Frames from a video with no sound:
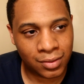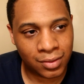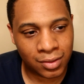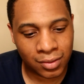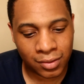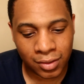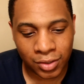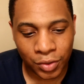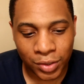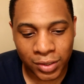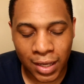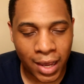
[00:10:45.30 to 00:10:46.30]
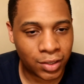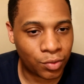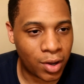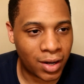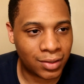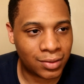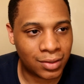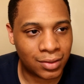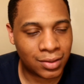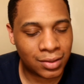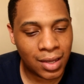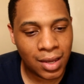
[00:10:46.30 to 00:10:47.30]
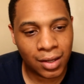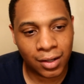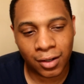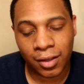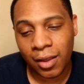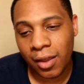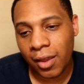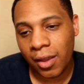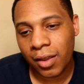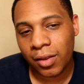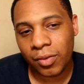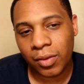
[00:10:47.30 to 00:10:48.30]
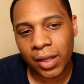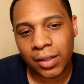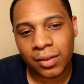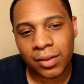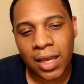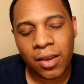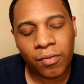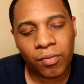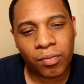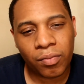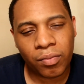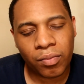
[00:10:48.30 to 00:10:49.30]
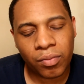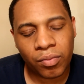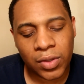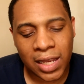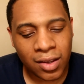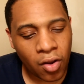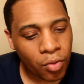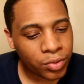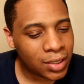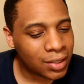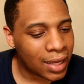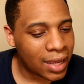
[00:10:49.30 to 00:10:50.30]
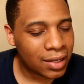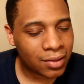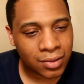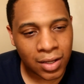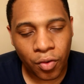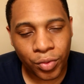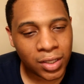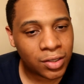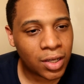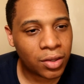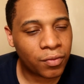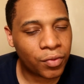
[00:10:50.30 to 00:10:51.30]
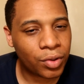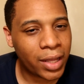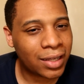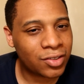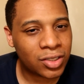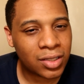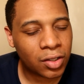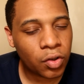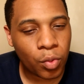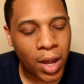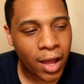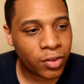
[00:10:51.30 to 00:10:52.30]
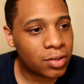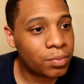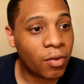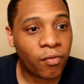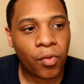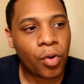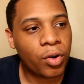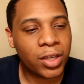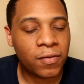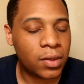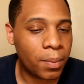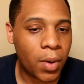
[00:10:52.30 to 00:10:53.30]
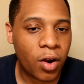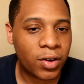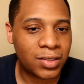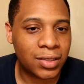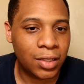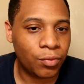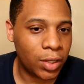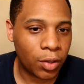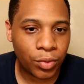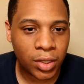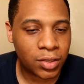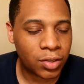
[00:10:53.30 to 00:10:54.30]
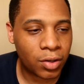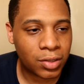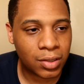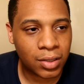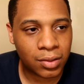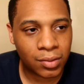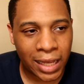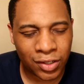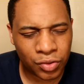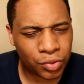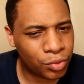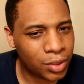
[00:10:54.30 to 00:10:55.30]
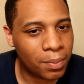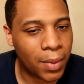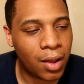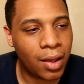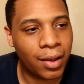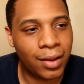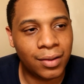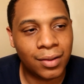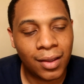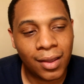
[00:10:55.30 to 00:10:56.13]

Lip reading: Suicide Squad, it's insane. Like, they only kind of dealt with each other for, like, just a little while. This is before even the bar scene where they really start to, like, truly bond.